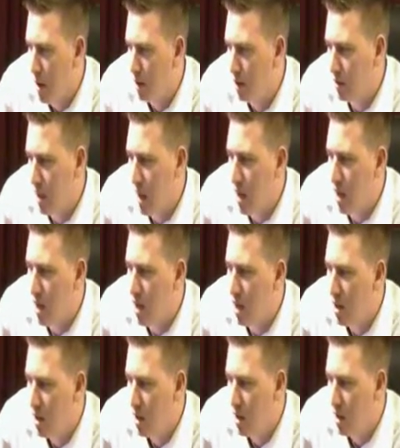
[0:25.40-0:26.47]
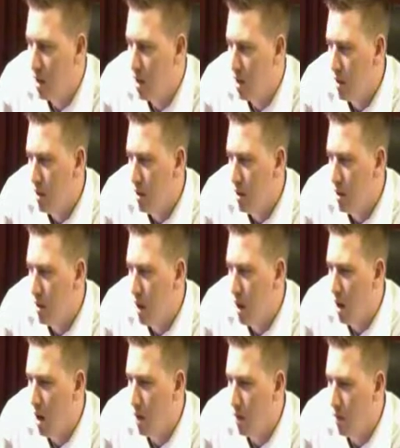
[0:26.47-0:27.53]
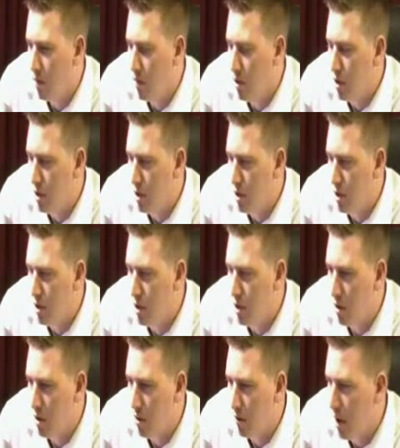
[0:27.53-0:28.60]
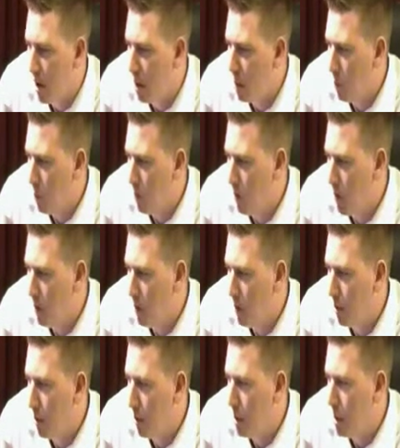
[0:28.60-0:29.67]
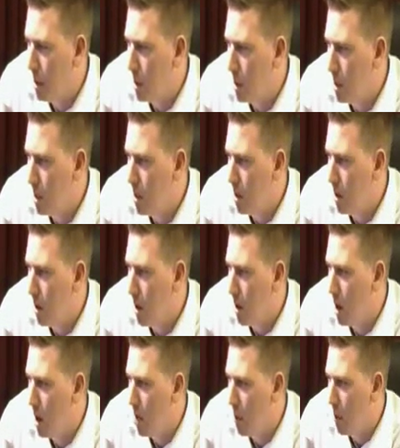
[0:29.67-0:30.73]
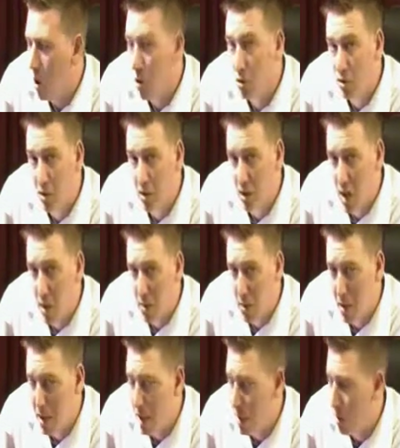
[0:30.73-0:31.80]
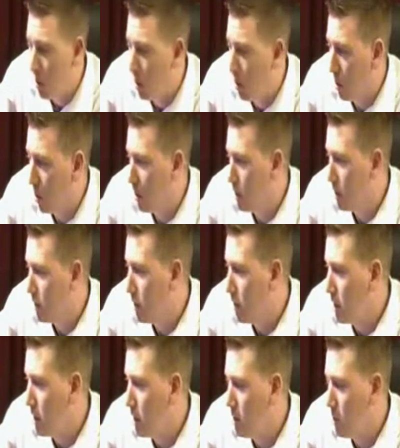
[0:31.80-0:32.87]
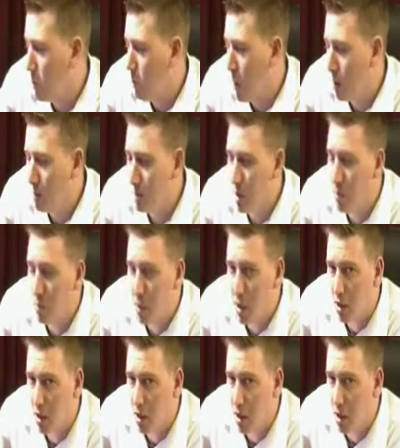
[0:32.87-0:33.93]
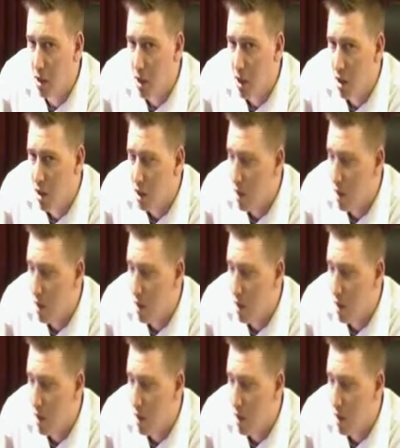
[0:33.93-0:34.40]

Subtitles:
and say you're fed up with the hosting company or the website builder